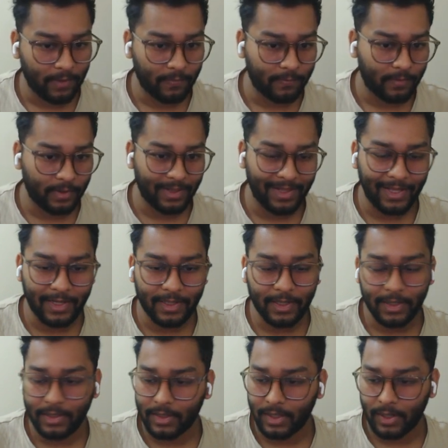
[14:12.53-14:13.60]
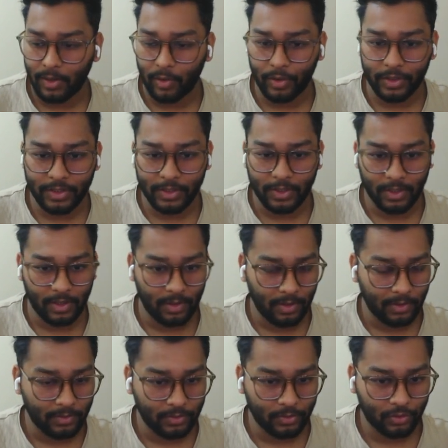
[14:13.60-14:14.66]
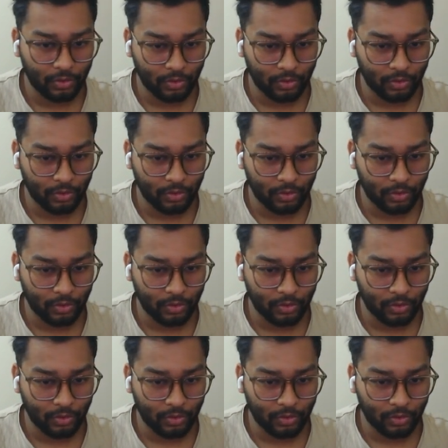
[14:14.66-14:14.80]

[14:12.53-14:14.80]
I have linked the original